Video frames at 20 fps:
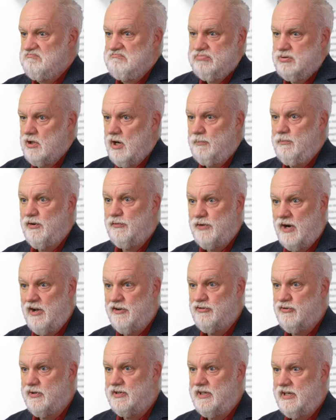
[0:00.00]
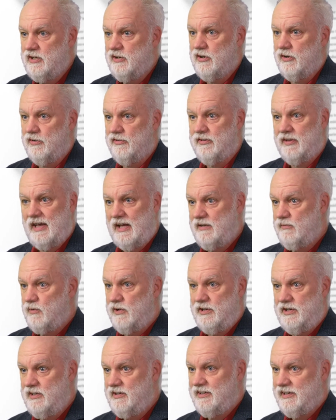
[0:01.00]
couple of hundred years, and we
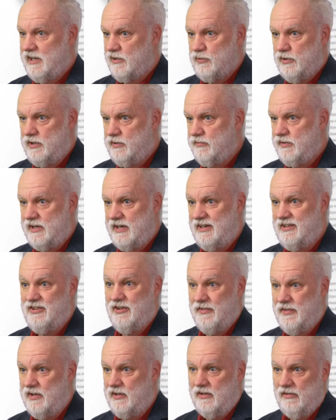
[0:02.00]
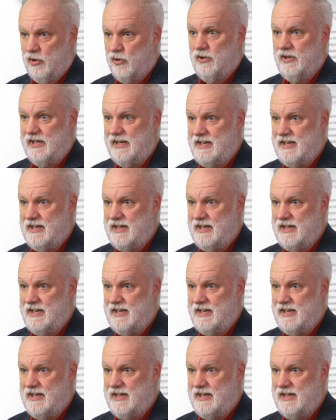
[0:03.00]
didn't get rid of it until the early